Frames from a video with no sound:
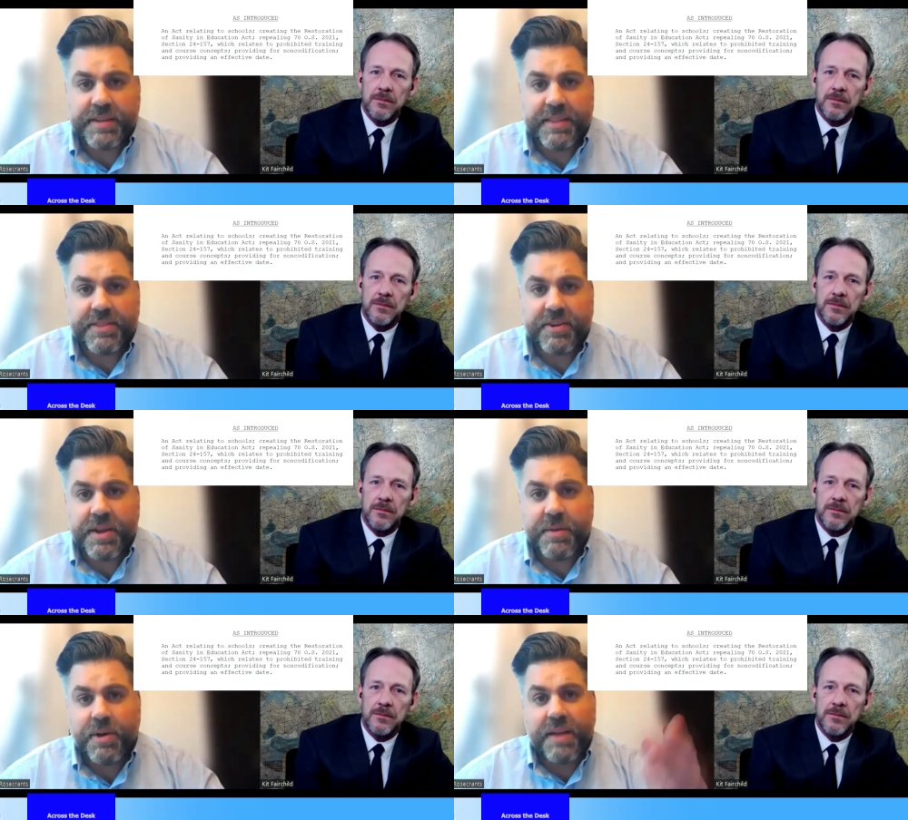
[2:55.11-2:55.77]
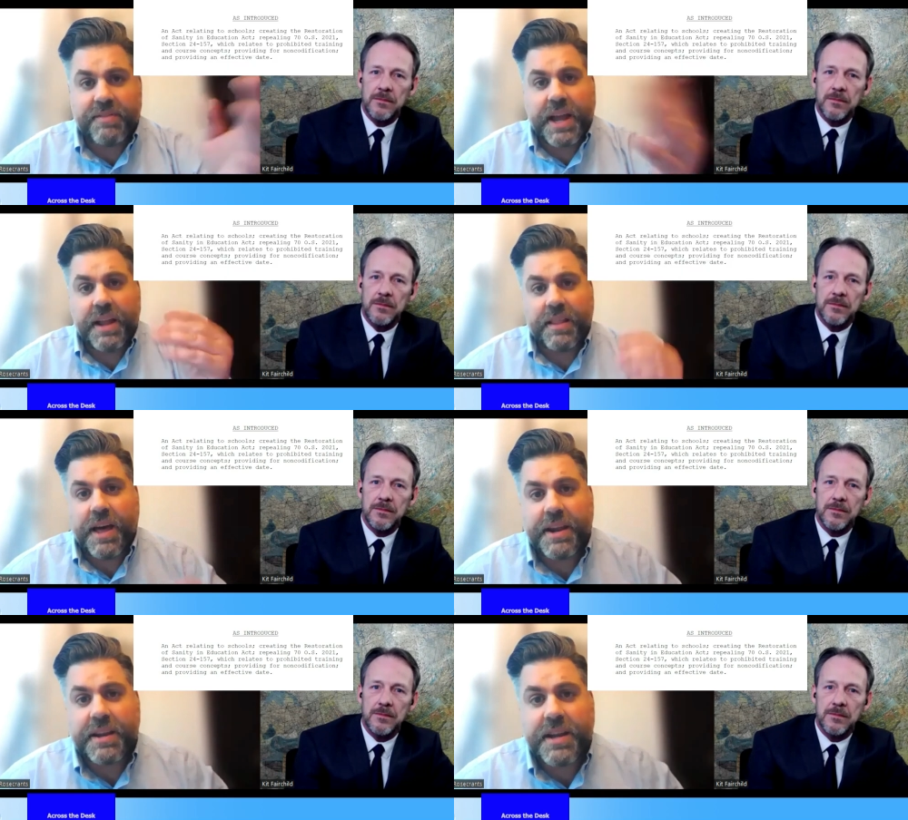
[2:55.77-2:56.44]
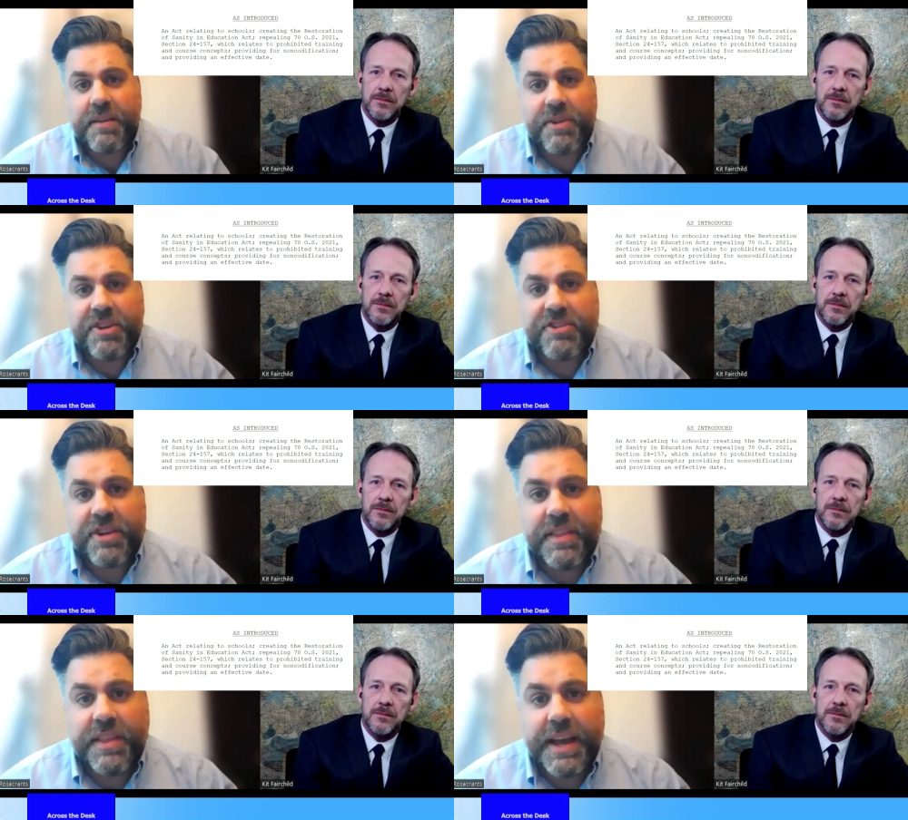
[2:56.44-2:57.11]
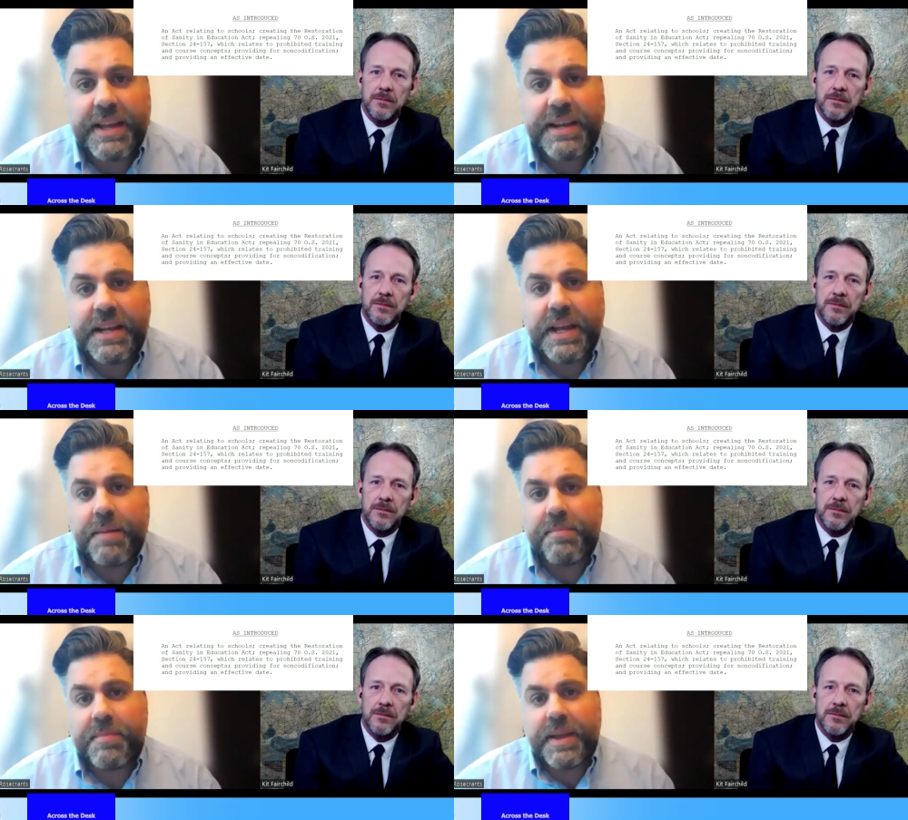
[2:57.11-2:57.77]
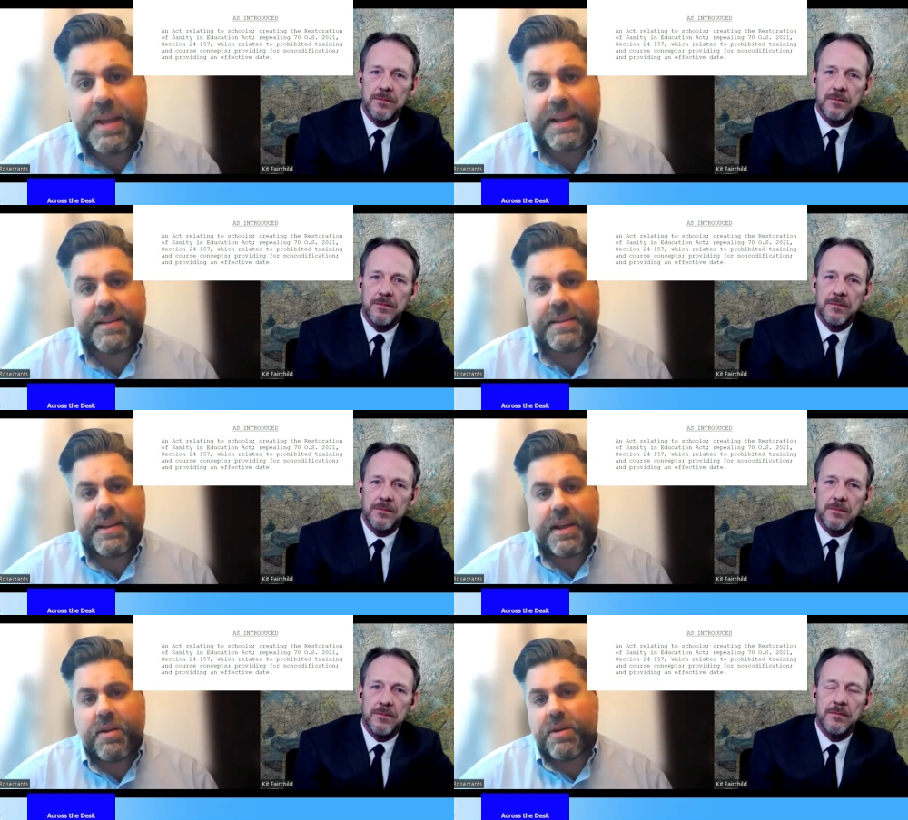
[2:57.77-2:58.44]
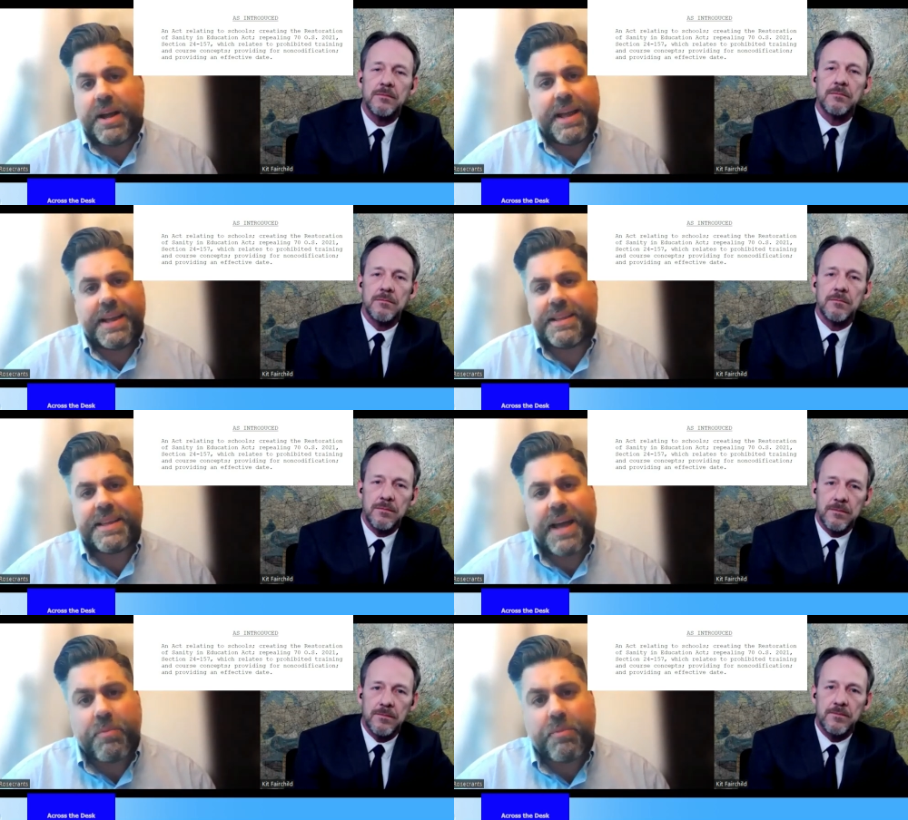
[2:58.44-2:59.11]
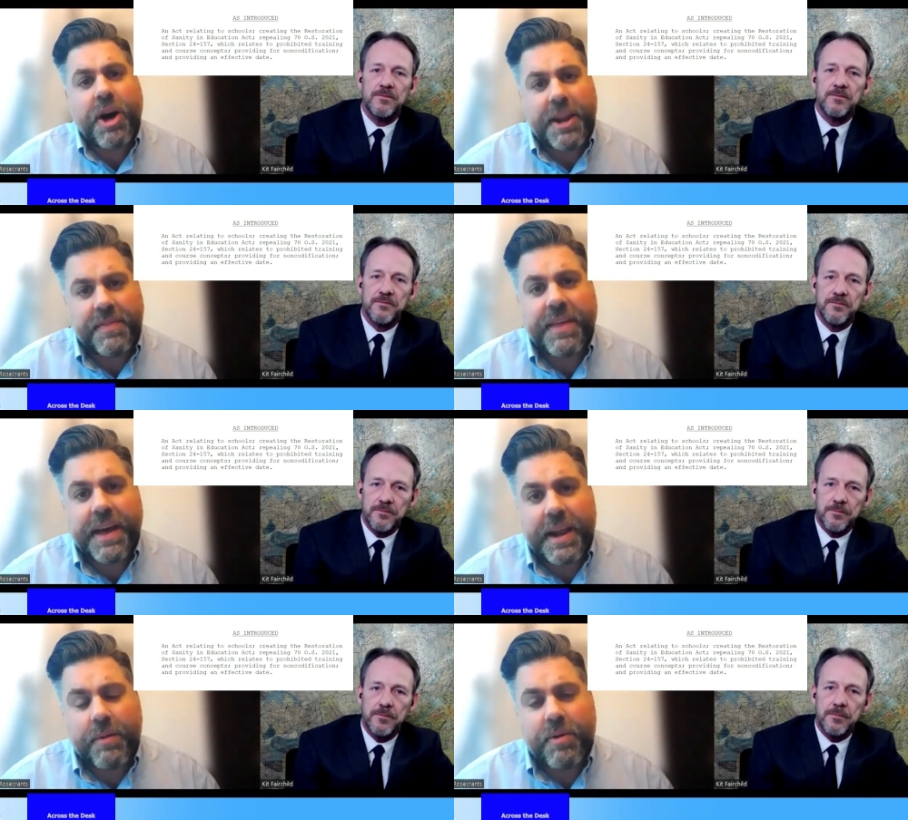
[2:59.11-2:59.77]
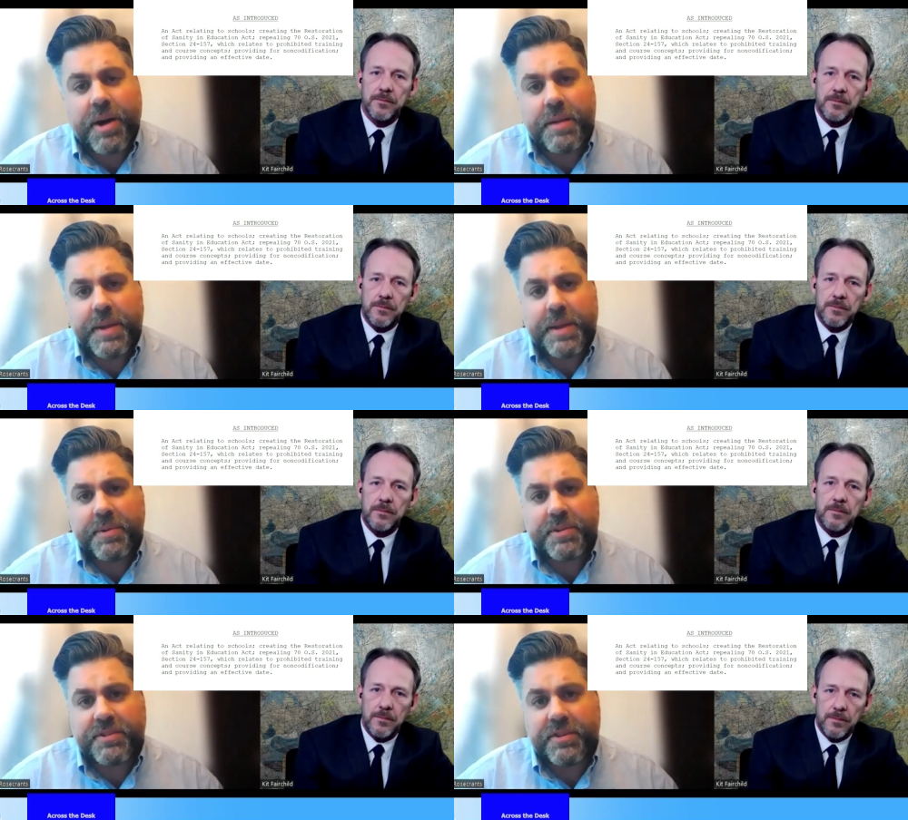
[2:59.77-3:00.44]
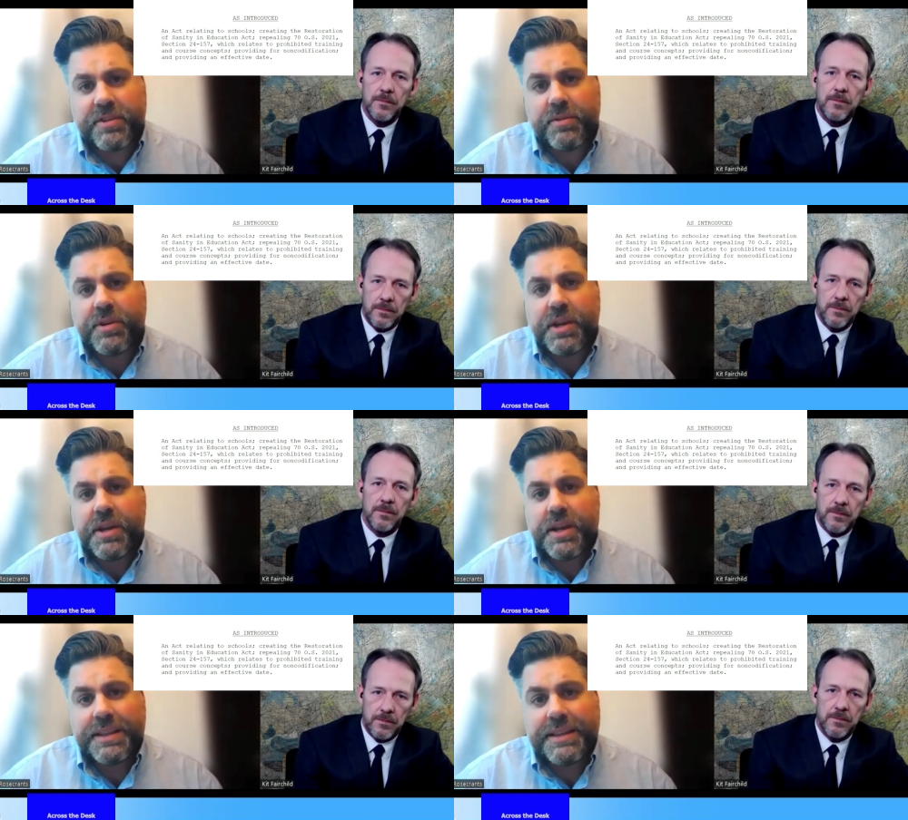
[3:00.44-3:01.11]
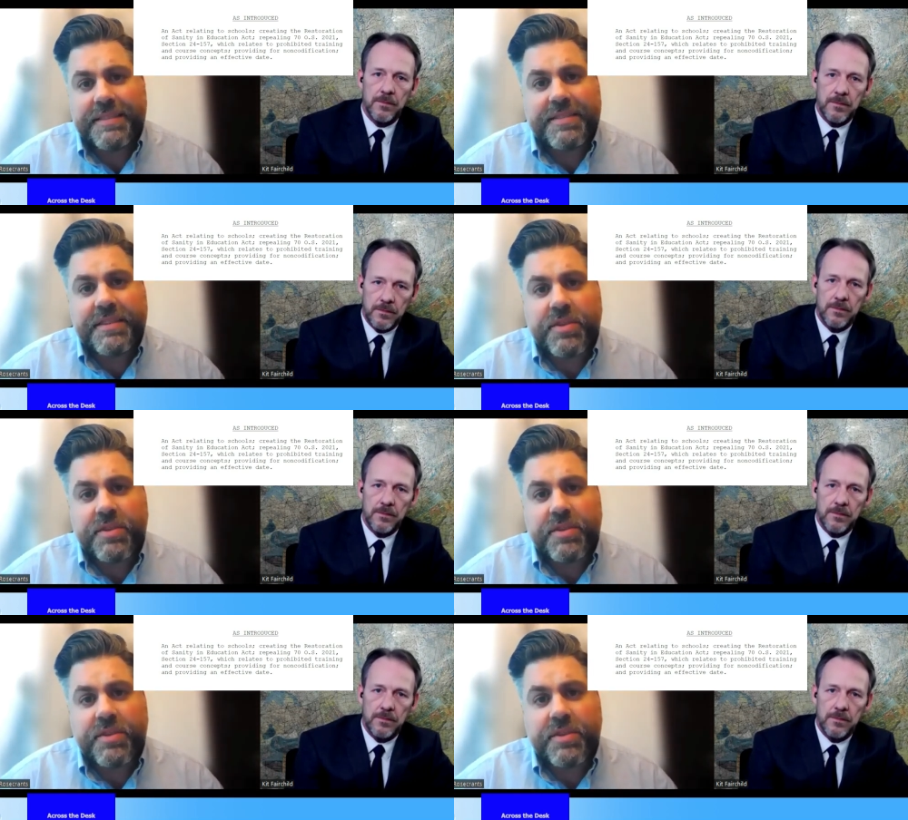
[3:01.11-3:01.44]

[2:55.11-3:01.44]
Speaker 1: 1031. I've got a lot of coverage on that. Um, and, you know, I, I wanted that. I wanted people to listen